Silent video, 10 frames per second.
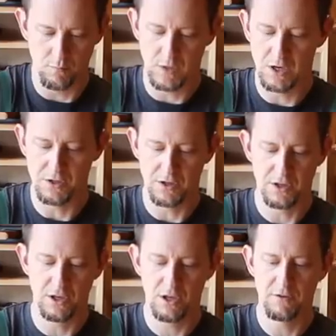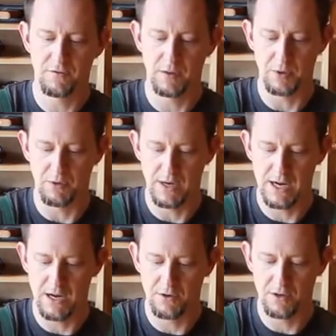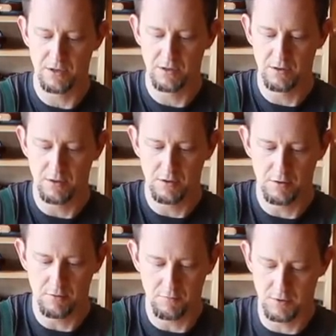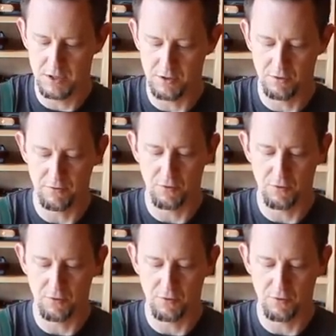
There's a third. Flip it around and do the